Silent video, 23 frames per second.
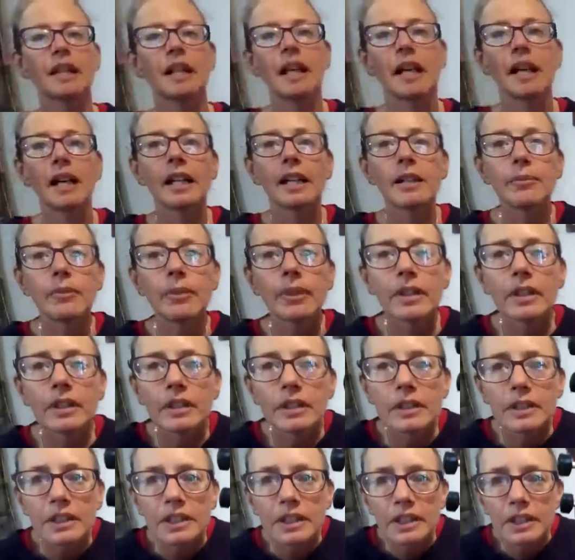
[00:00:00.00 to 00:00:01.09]
Can
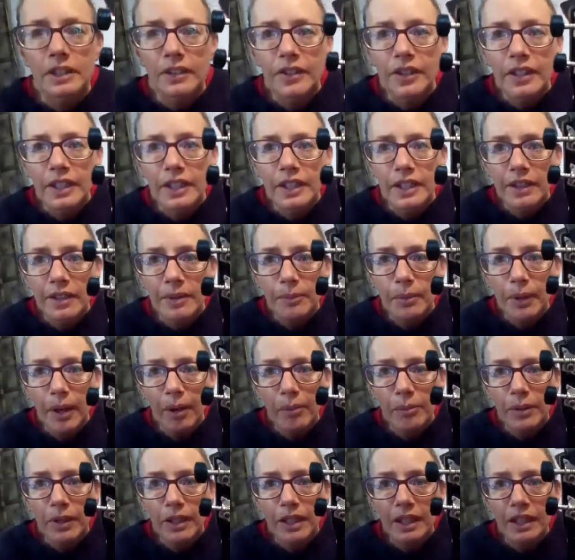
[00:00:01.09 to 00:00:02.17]
you see these
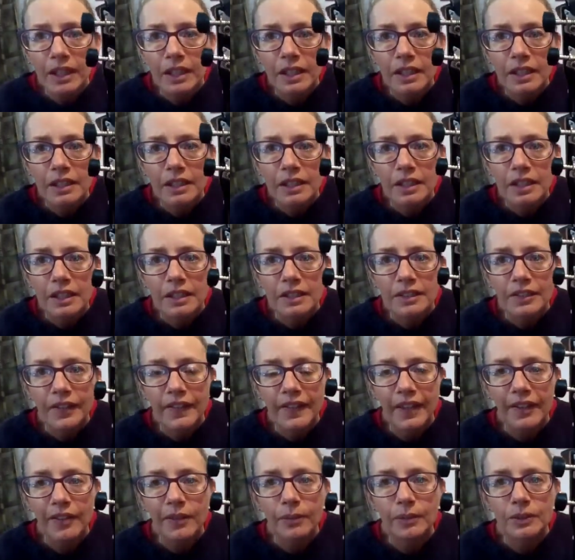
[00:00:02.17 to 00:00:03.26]
properly? So
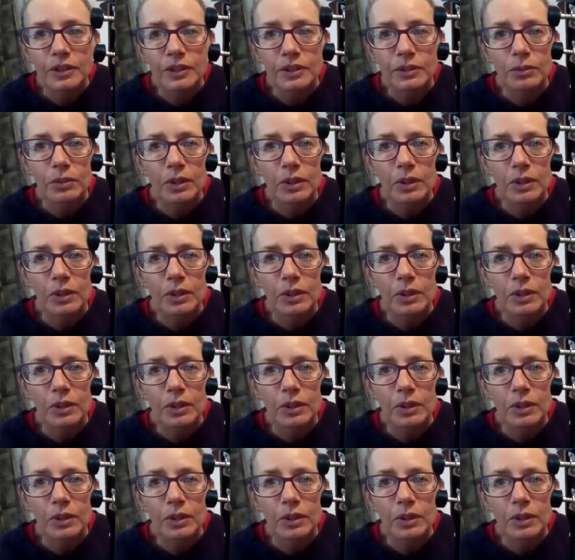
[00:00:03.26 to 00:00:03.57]
that's what you